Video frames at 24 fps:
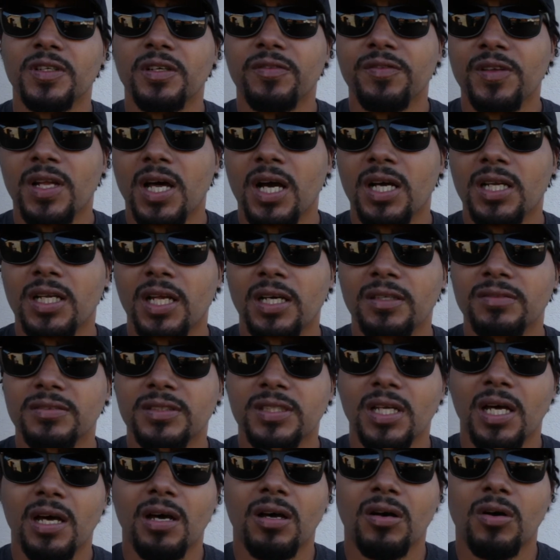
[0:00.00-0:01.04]
the flock
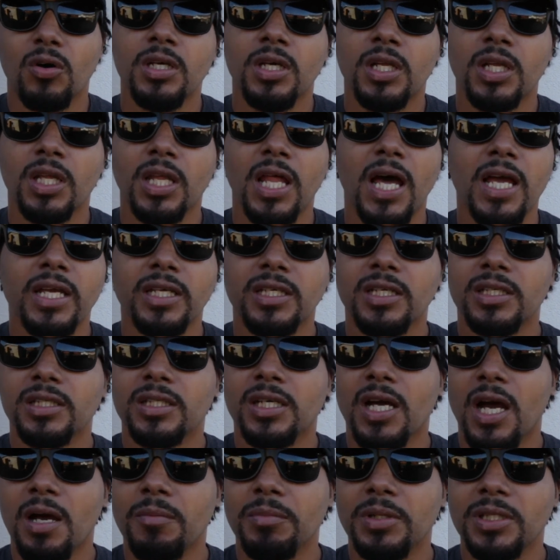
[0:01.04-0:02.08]
lifestyle. Like,
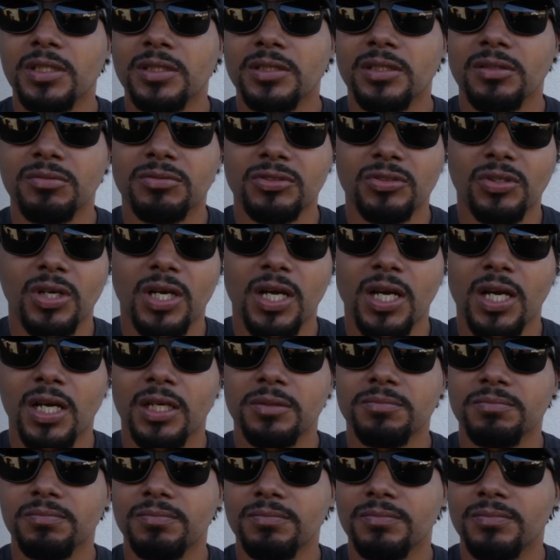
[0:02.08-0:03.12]
comment,
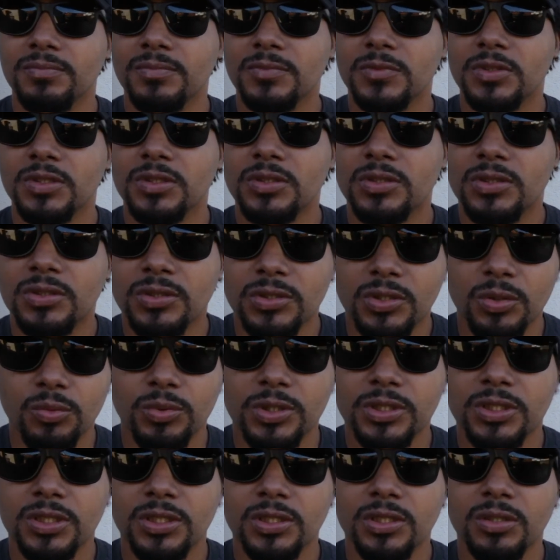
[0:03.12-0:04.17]
subscribe, do
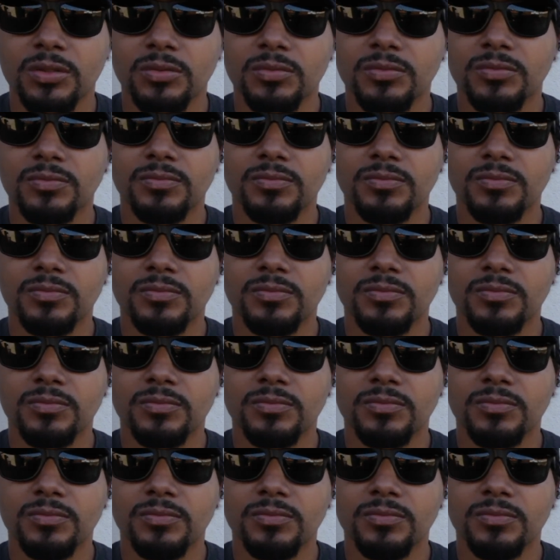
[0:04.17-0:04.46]
what you do.